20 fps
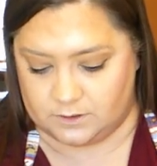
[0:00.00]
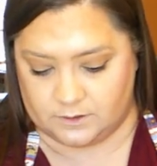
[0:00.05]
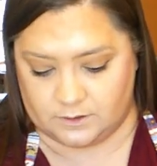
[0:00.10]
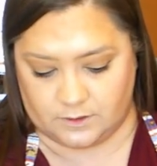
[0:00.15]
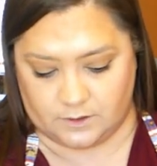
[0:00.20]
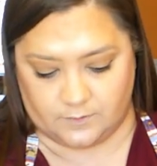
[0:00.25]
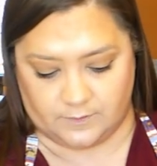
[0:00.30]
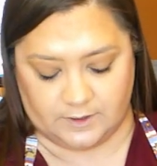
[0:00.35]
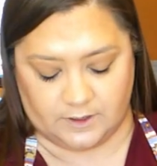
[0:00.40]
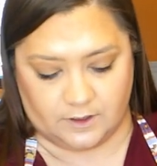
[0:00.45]

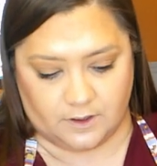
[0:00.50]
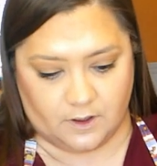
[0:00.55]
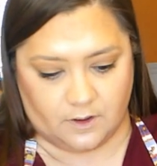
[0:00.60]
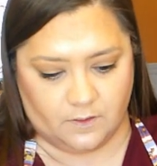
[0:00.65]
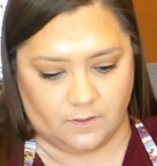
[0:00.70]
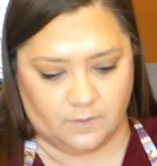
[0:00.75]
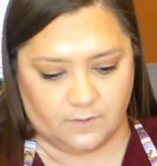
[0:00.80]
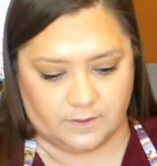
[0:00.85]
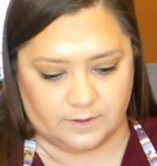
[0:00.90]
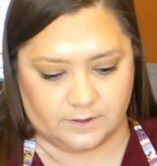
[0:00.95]
There we
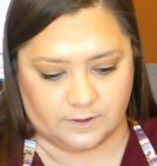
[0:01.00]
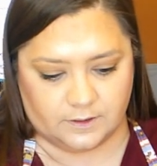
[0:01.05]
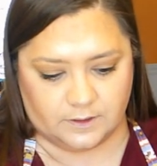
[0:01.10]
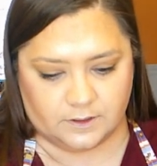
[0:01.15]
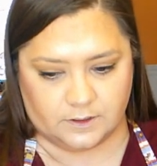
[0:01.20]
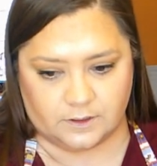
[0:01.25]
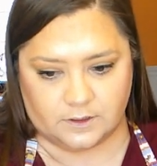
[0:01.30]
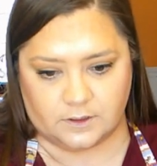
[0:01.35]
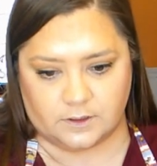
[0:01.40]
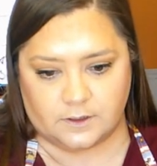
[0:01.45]
go.
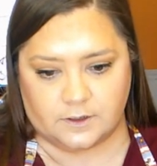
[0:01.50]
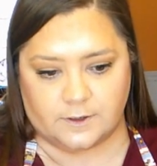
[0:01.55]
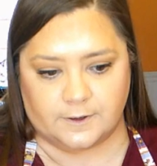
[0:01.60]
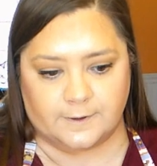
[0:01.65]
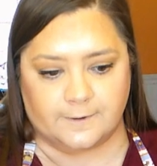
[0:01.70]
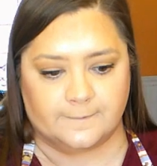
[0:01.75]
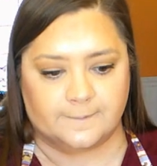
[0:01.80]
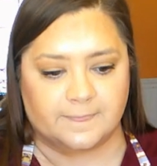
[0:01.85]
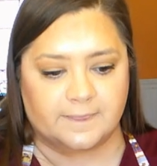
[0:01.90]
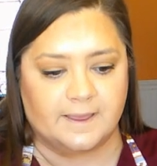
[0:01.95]

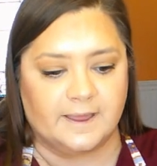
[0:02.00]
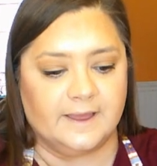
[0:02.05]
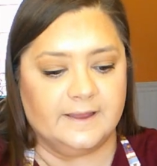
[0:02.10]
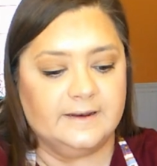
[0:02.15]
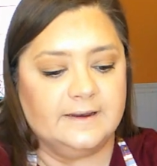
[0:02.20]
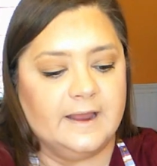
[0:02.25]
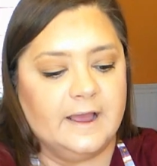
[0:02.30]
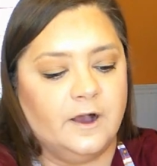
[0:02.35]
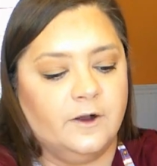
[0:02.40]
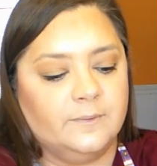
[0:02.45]

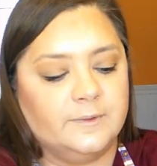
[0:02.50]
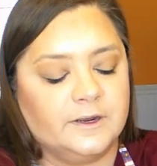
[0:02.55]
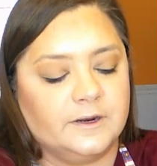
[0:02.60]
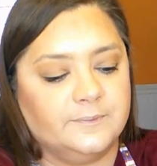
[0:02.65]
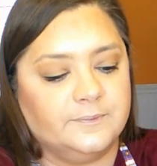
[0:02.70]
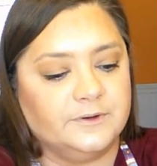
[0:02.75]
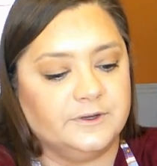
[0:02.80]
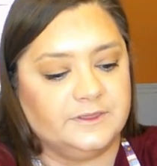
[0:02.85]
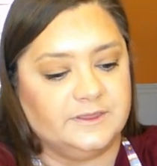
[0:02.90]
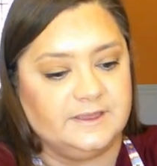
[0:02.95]
And now I'm going to
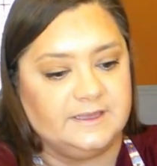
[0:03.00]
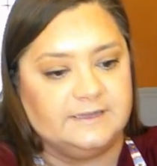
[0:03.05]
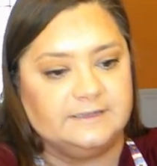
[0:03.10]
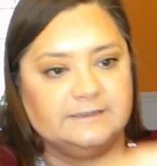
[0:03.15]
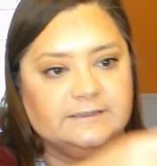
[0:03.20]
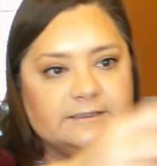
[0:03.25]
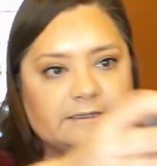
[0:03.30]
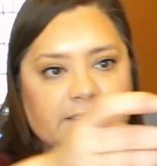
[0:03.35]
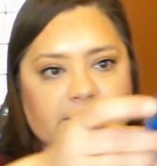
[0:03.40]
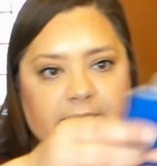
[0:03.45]

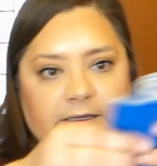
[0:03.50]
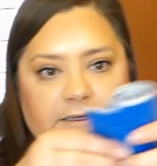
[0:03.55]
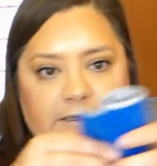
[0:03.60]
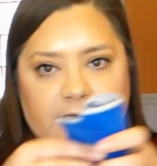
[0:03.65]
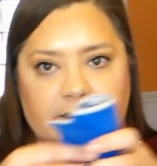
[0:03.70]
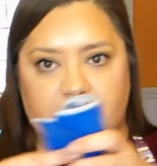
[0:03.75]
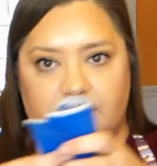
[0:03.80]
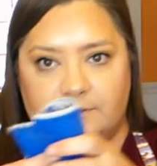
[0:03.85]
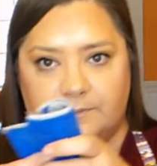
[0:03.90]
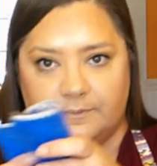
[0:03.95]

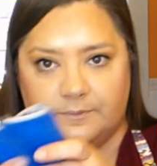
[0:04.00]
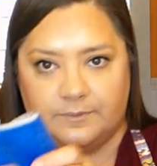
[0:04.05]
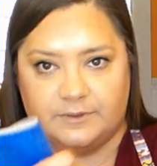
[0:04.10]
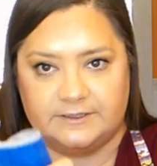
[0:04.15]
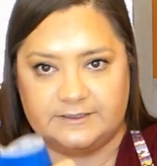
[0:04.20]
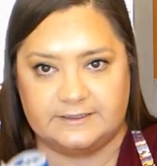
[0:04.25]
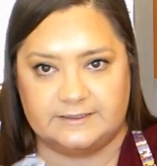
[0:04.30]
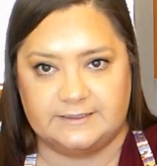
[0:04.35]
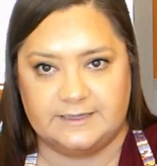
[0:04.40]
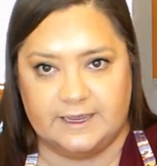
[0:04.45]

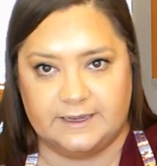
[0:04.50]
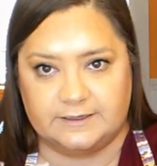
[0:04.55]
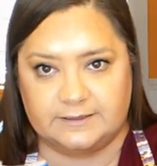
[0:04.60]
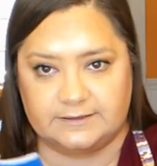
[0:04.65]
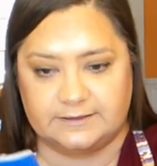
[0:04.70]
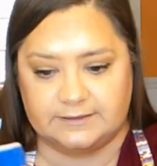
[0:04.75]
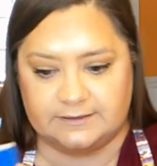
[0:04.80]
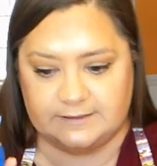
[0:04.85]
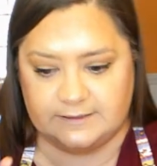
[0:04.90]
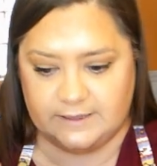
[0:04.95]
put 6
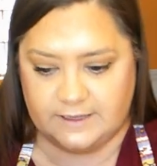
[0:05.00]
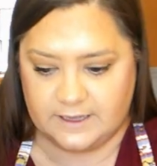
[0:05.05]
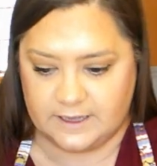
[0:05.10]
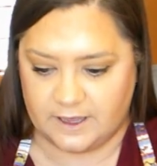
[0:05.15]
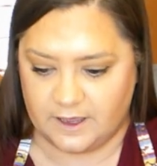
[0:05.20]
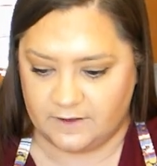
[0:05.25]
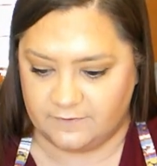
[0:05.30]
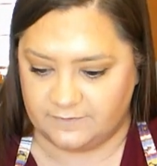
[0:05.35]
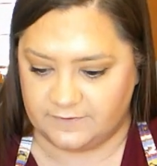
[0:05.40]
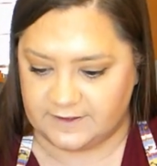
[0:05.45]

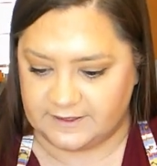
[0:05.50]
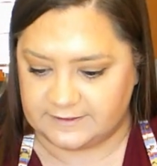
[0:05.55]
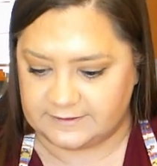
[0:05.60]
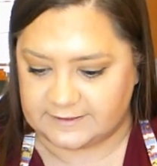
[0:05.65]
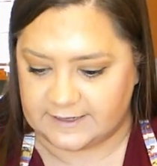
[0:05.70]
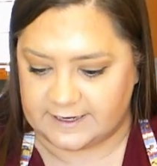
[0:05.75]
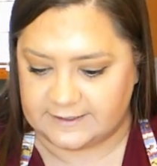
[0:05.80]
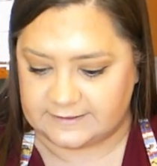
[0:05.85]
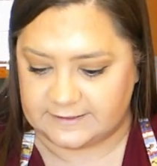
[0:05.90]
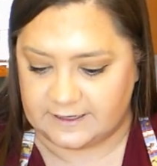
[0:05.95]
of these
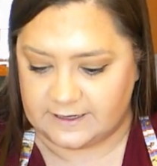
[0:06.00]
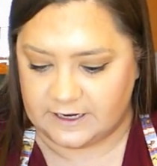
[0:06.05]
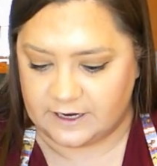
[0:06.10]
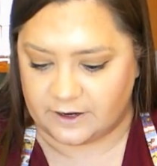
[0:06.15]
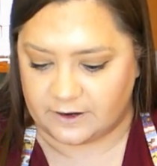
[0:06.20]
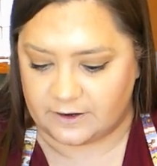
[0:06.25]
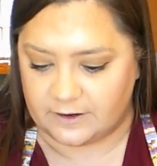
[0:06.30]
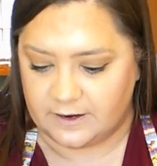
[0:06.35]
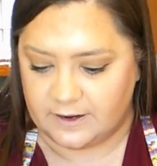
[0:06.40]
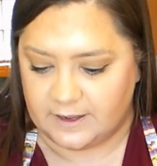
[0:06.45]
guys in
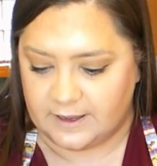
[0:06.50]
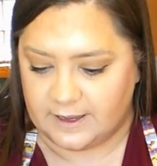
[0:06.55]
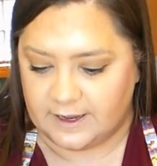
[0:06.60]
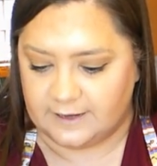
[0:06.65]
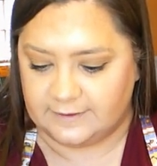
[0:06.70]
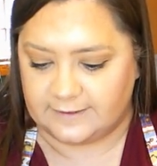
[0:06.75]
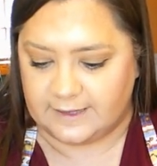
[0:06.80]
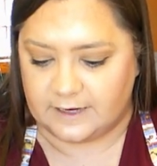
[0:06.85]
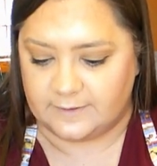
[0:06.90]
here and let